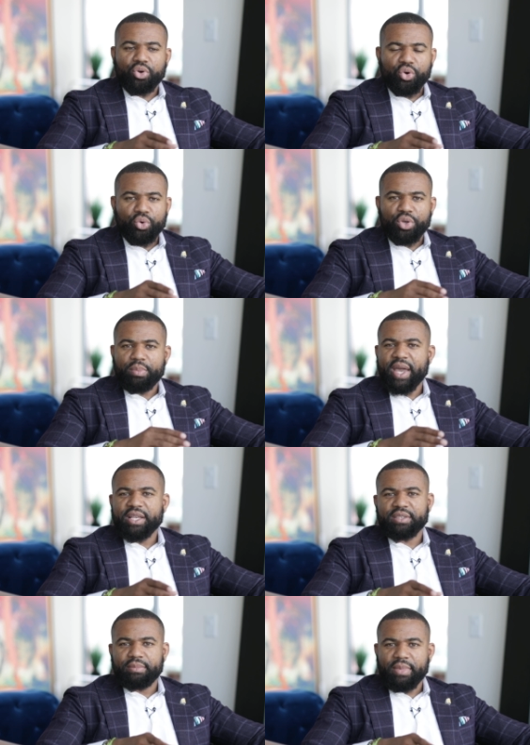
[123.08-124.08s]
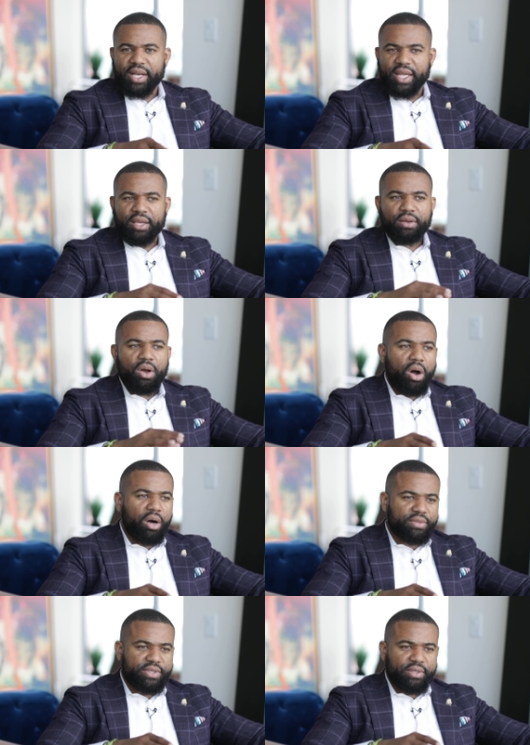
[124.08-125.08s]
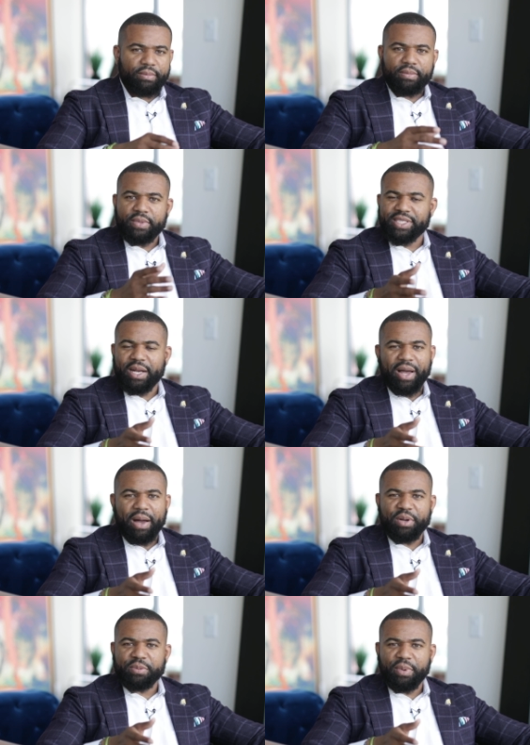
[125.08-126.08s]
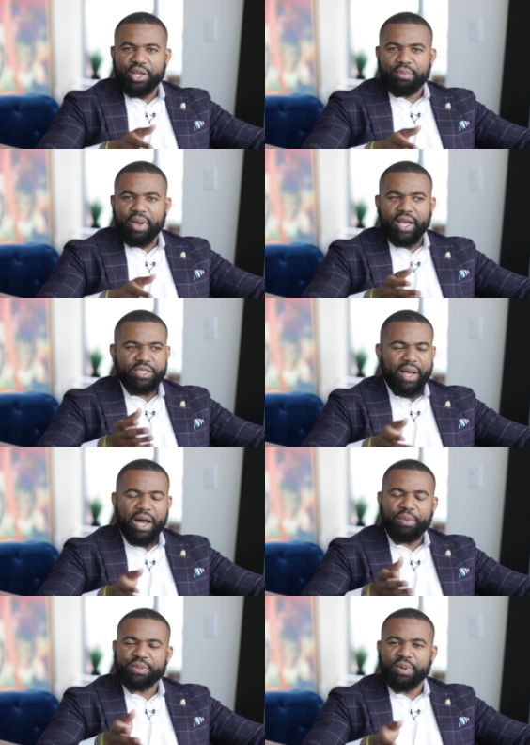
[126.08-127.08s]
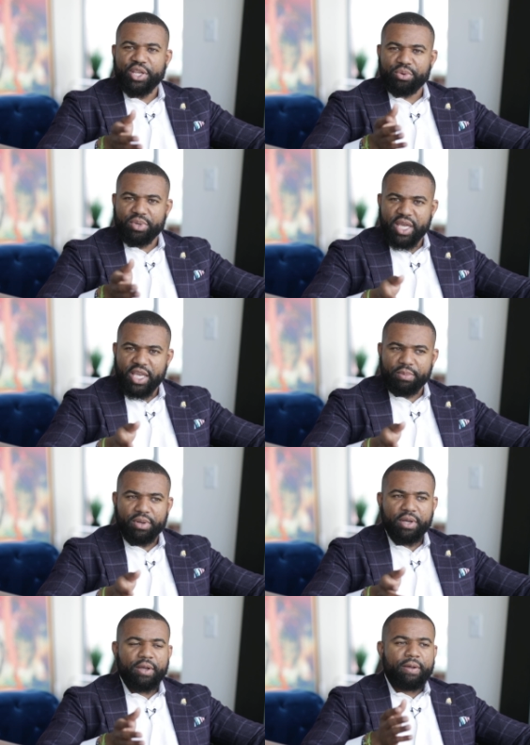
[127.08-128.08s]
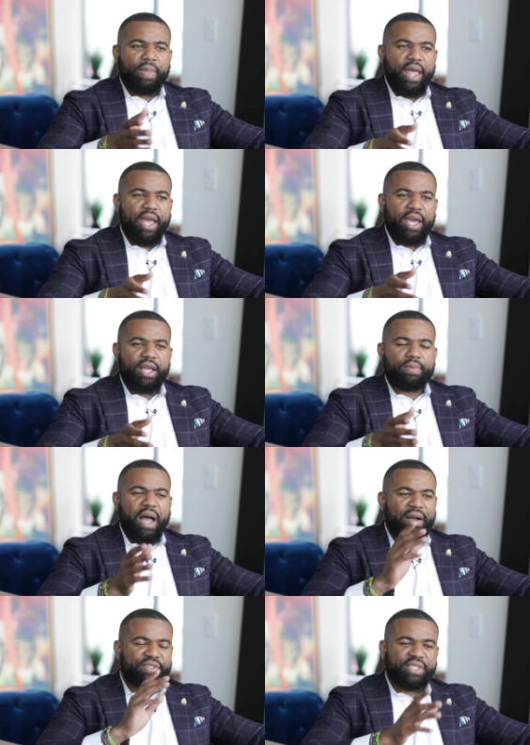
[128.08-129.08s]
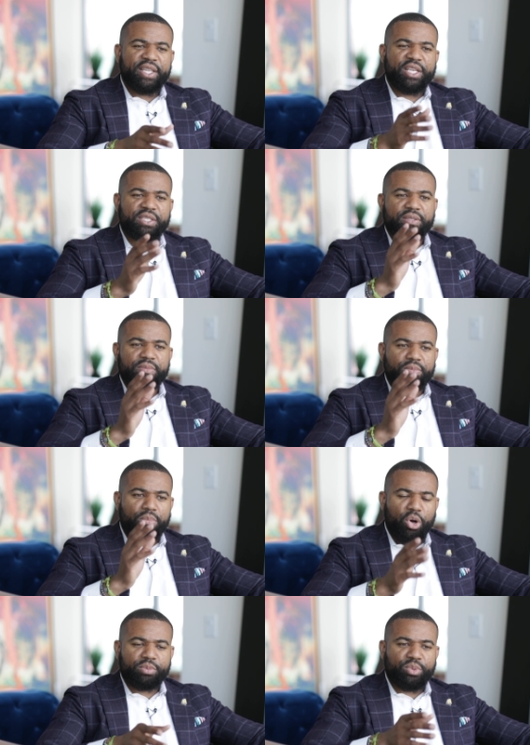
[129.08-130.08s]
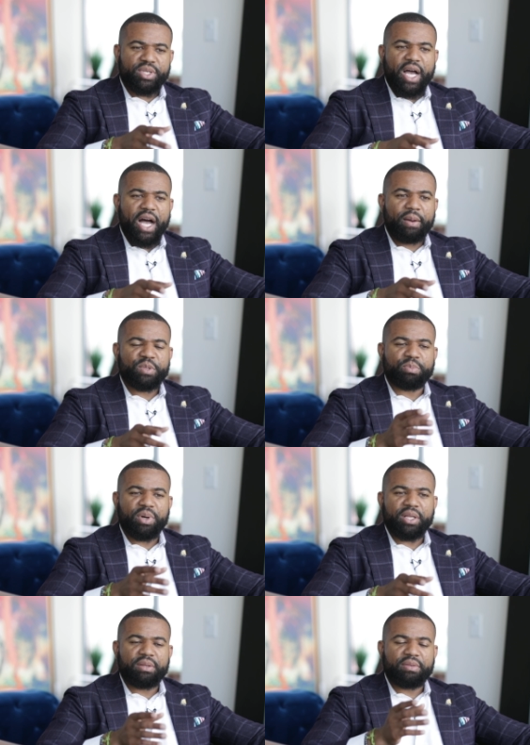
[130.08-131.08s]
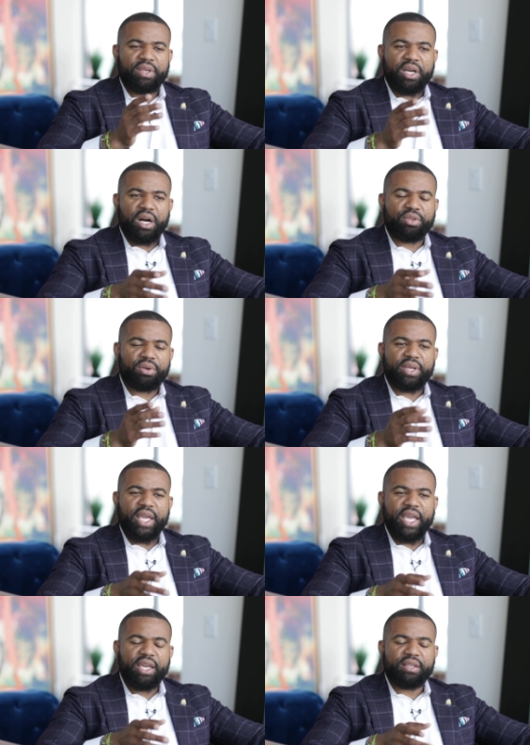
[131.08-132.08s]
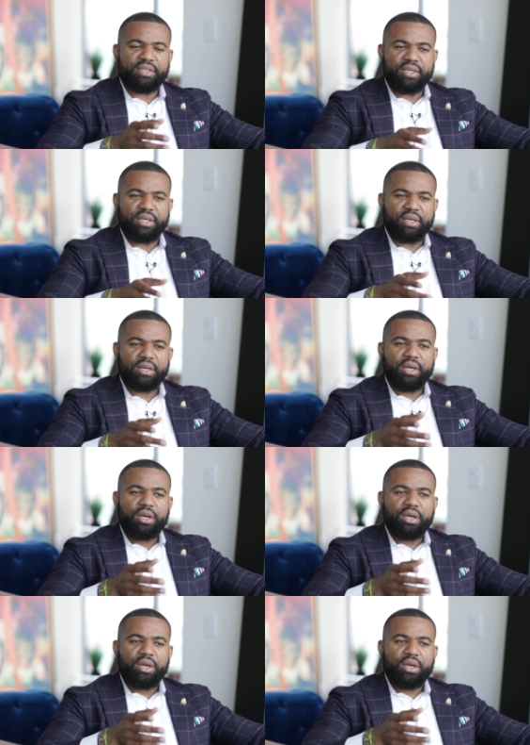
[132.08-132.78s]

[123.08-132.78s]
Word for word: cool, you made some money, awesome. It's not about how much money you make, it's about how much money you keep. And I've said this multiple times, but the other key to